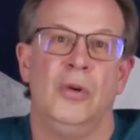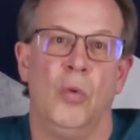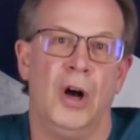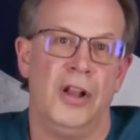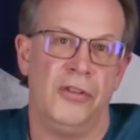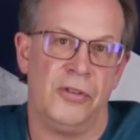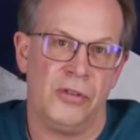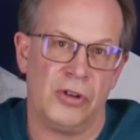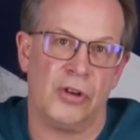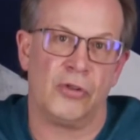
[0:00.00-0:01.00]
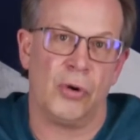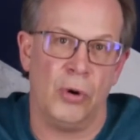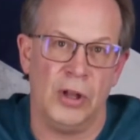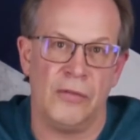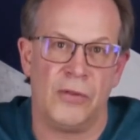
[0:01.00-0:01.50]
was to
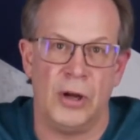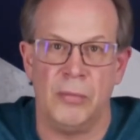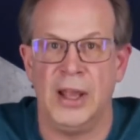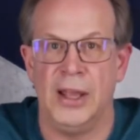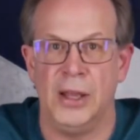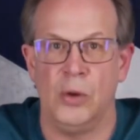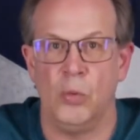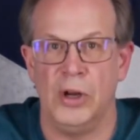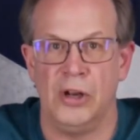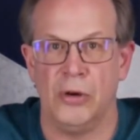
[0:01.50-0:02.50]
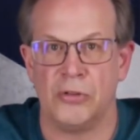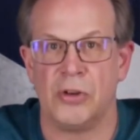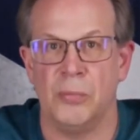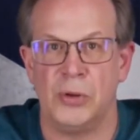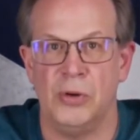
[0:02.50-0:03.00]
control it from a Windows
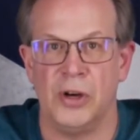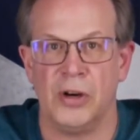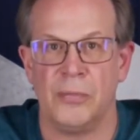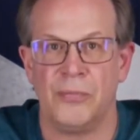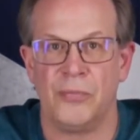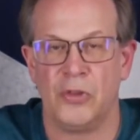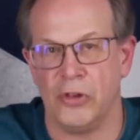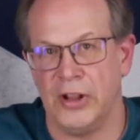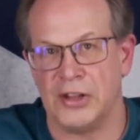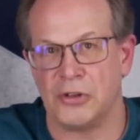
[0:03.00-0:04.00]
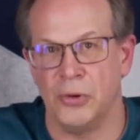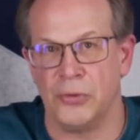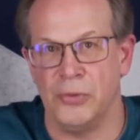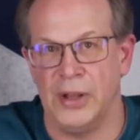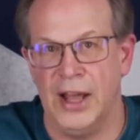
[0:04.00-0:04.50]
computer. So let's go
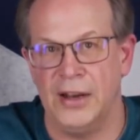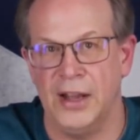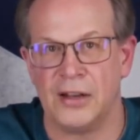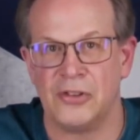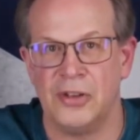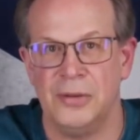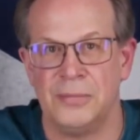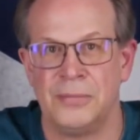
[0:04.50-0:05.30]
through that next.